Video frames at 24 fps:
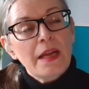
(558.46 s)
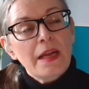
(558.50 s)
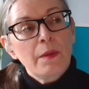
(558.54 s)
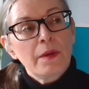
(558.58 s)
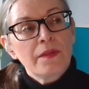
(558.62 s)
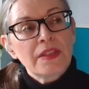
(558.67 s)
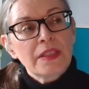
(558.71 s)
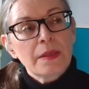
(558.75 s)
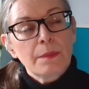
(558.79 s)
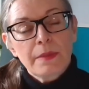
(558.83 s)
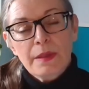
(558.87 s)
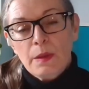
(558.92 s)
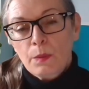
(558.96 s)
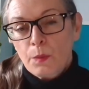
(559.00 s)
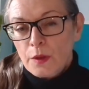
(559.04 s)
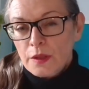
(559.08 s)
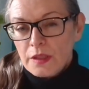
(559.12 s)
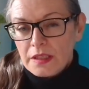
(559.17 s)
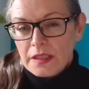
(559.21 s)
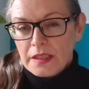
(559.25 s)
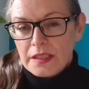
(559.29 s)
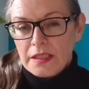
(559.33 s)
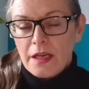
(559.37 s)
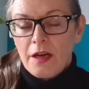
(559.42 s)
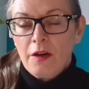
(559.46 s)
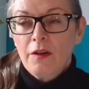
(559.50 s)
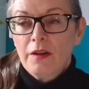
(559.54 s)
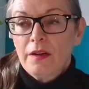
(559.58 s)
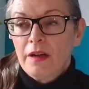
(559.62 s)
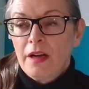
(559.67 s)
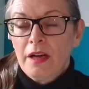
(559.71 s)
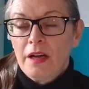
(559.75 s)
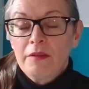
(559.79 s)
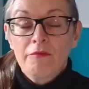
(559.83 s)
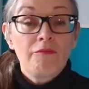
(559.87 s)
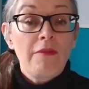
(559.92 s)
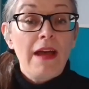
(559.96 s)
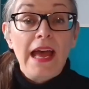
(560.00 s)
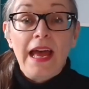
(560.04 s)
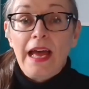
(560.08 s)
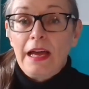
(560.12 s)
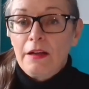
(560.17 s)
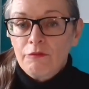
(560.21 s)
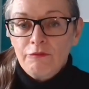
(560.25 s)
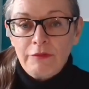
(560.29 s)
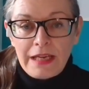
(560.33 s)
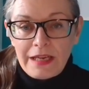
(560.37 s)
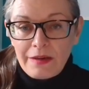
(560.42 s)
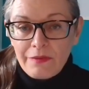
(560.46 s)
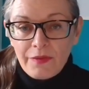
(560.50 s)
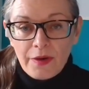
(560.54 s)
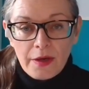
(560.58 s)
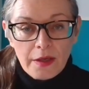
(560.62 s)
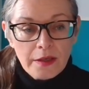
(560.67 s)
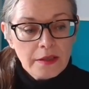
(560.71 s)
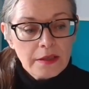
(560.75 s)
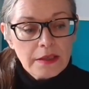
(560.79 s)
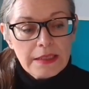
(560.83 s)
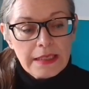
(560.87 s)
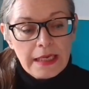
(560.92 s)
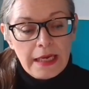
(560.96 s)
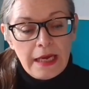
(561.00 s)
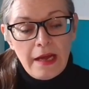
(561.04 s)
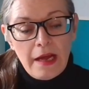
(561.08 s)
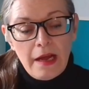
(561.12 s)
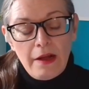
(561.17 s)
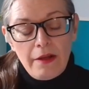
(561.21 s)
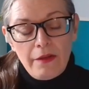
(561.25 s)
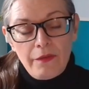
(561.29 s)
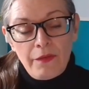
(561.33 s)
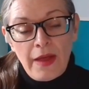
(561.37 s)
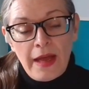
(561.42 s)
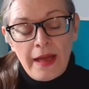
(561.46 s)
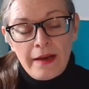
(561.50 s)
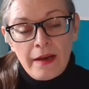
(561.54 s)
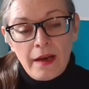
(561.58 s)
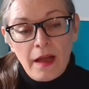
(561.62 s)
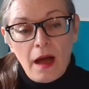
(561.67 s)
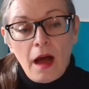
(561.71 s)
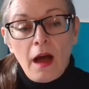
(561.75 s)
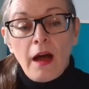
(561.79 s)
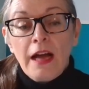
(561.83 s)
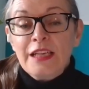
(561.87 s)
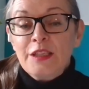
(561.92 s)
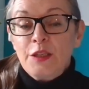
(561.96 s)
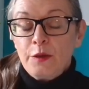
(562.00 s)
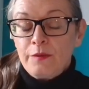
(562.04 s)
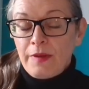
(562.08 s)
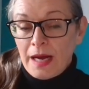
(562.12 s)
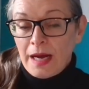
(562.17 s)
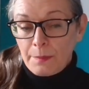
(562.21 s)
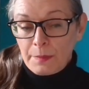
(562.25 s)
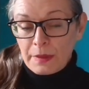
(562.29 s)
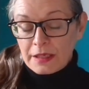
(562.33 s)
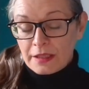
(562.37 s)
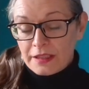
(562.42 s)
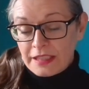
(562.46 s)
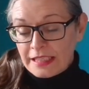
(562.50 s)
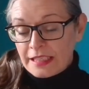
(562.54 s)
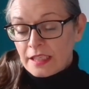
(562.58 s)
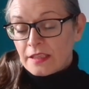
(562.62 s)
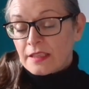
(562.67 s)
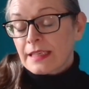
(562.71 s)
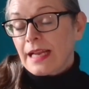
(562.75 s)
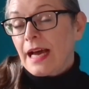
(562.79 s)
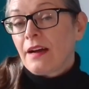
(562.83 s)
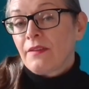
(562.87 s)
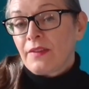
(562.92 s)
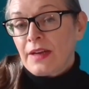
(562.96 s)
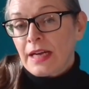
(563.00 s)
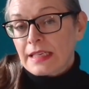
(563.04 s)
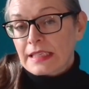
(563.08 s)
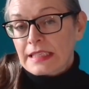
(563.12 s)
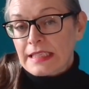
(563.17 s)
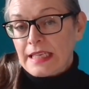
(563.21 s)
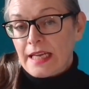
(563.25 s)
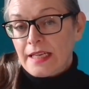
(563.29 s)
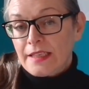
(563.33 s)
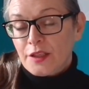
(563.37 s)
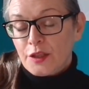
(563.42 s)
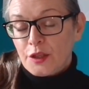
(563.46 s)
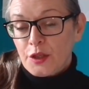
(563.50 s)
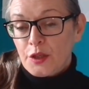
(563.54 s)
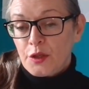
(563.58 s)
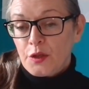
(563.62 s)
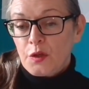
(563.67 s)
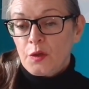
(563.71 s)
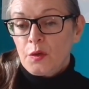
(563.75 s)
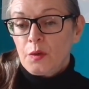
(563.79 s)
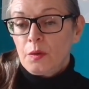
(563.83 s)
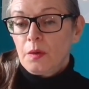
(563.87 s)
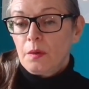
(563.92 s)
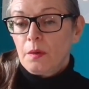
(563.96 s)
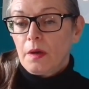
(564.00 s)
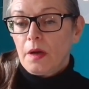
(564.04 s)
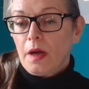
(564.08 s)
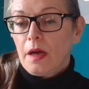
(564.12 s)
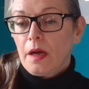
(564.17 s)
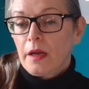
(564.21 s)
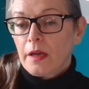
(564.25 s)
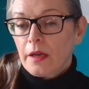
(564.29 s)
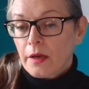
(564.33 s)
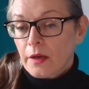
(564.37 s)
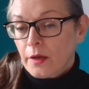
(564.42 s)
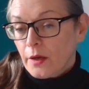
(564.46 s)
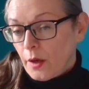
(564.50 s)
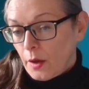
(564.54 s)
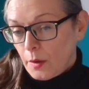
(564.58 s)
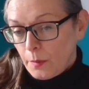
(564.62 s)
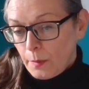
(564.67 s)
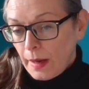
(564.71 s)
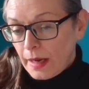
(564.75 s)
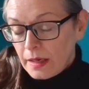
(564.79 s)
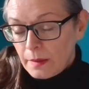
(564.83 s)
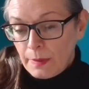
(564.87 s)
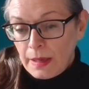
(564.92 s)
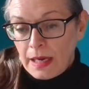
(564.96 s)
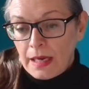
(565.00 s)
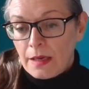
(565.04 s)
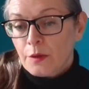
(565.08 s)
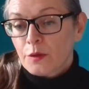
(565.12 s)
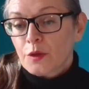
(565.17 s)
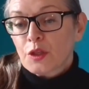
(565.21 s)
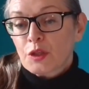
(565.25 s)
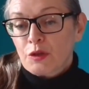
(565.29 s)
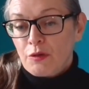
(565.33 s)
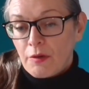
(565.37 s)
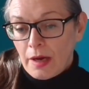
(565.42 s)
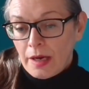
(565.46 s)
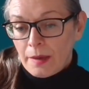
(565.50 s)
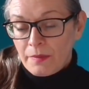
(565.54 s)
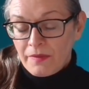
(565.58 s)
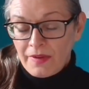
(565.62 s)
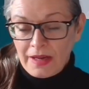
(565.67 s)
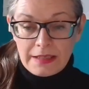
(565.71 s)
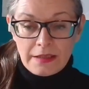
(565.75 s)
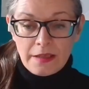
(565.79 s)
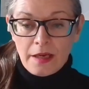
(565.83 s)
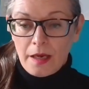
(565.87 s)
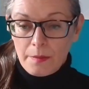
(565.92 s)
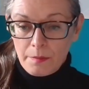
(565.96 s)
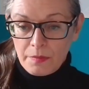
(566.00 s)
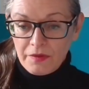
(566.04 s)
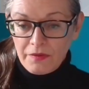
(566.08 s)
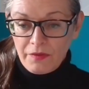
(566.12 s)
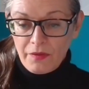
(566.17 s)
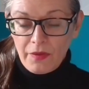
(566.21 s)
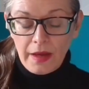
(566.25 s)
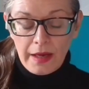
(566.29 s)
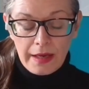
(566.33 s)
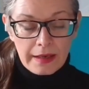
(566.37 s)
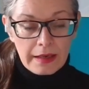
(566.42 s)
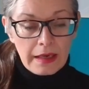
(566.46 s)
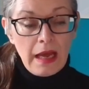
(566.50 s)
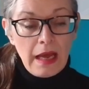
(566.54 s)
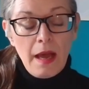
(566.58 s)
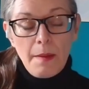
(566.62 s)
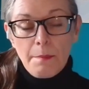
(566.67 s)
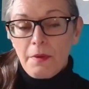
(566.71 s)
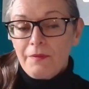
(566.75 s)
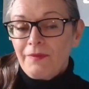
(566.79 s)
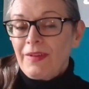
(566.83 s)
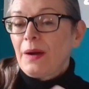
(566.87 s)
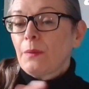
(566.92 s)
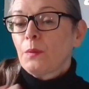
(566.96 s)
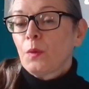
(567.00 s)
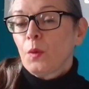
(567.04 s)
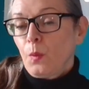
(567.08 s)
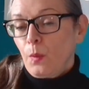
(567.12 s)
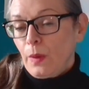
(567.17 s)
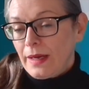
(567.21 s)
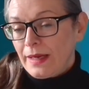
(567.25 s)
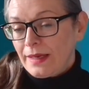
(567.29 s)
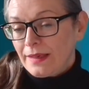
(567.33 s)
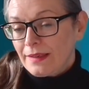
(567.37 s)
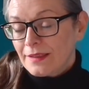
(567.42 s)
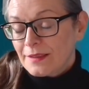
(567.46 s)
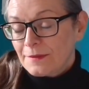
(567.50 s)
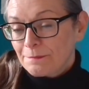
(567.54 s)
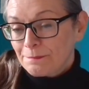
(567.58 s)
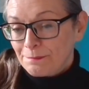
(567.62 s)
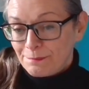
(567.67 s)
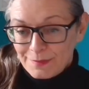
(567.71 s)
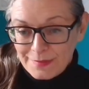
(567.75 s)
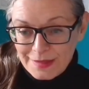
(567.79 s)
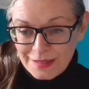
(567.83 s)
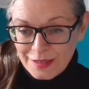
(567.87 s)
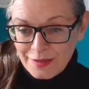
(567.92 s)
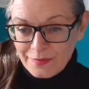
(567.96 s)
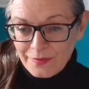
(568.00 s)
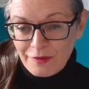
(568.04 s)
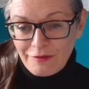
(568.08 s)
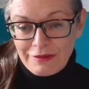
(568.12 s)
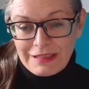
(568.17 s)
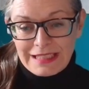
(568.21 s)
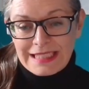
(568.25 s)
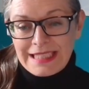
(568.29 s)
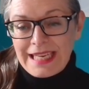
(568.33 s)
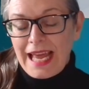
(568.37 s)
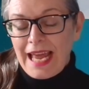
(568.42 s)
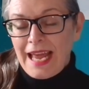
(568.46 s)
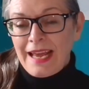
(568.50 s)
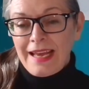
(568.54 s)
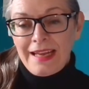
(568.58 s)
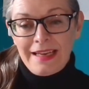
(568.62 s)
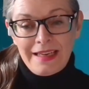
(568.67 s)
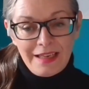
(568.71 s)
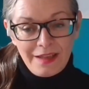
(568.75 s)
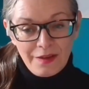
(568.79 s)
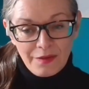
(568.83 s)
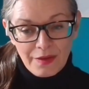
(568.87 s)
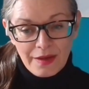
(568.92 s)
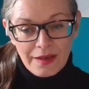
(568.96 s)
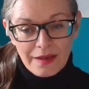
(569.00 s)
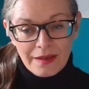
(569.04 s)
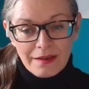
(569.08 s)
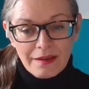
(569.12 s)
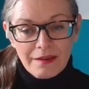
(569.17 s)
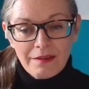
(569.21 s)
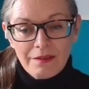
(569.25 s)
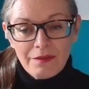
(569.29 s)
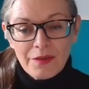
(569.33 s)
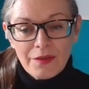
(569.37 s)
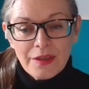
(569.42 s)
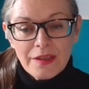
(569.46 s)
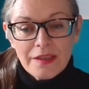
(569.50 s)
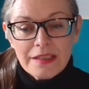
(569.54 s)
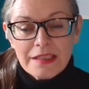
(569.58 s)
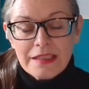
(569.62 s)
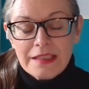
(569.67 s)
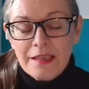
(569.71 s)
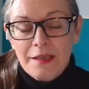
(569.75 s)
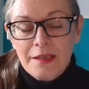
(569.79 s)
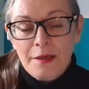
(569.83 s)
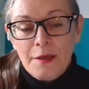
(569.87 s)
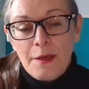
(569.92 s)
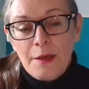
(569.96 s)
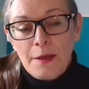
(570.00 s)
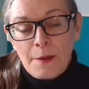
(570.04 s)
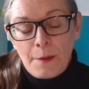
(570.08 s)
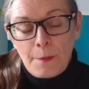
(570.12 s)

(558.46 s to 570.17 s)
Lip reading: say if somebody wants a rare refund, then I do that because she doesn't have access to, PayPal or Stripe, that type of thing, but that will wait. So there isn't anything that